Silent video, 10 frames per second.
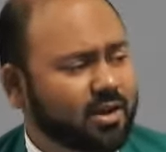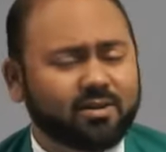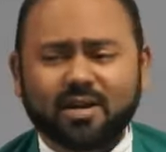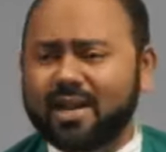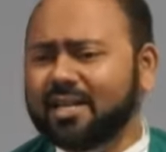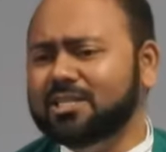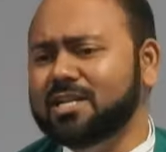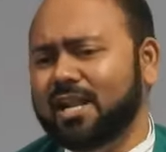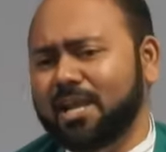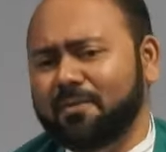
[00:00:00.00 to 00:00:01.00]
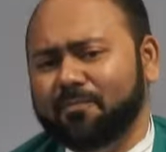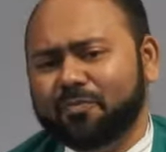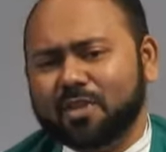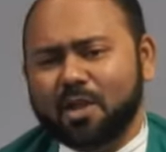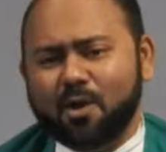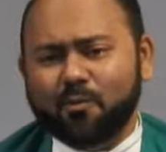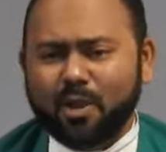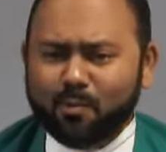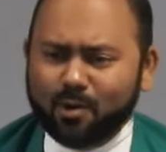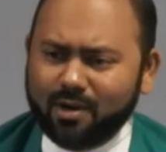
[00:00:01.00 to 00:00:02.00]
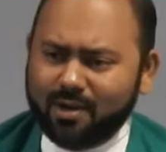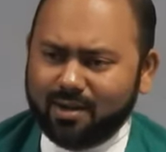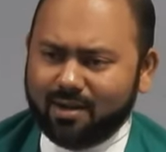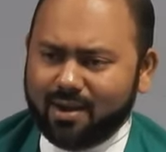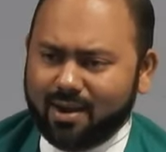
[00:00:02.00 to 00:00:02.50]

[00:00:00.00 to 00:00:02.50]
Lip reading: Now, traditionally, we would